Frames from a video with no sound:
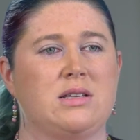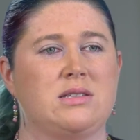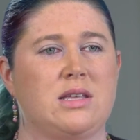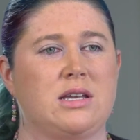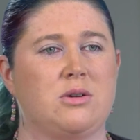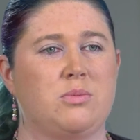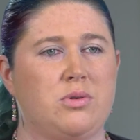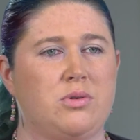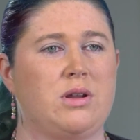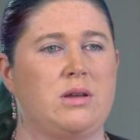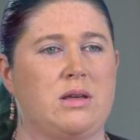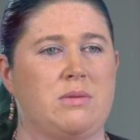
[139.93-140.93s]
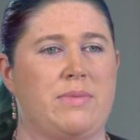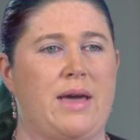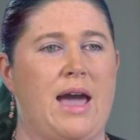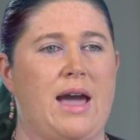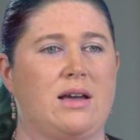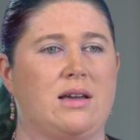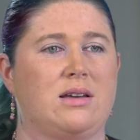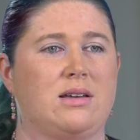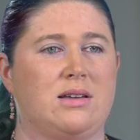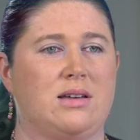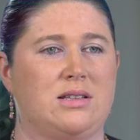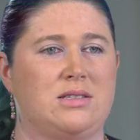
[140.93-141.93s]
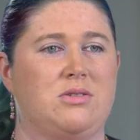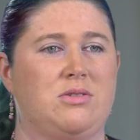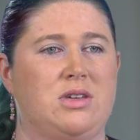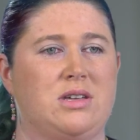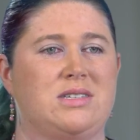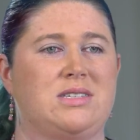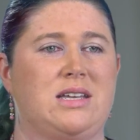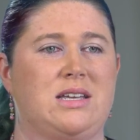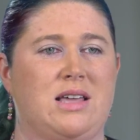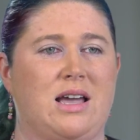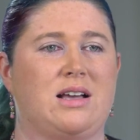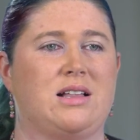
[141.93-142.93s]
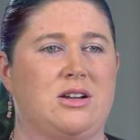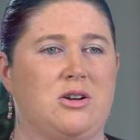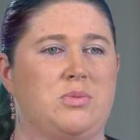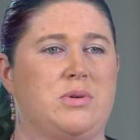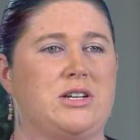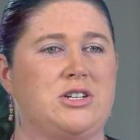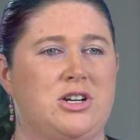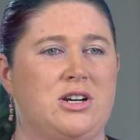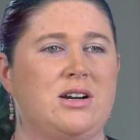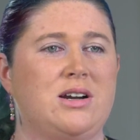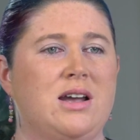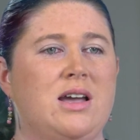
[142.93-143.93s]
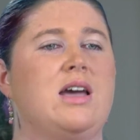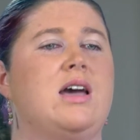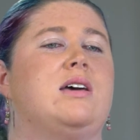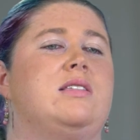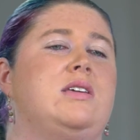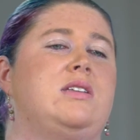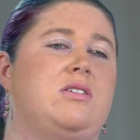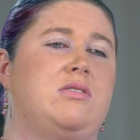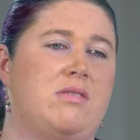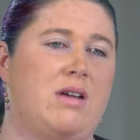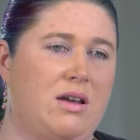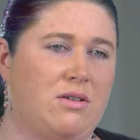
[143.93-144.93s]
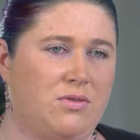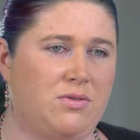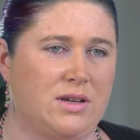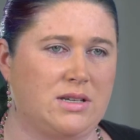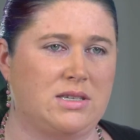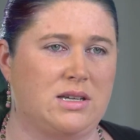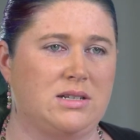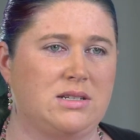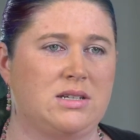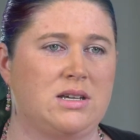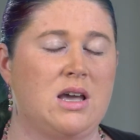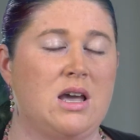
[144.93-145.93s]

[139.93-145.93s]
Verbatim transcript: it's like you're pruning it back until you can see that clear picture and then you know how to fix it.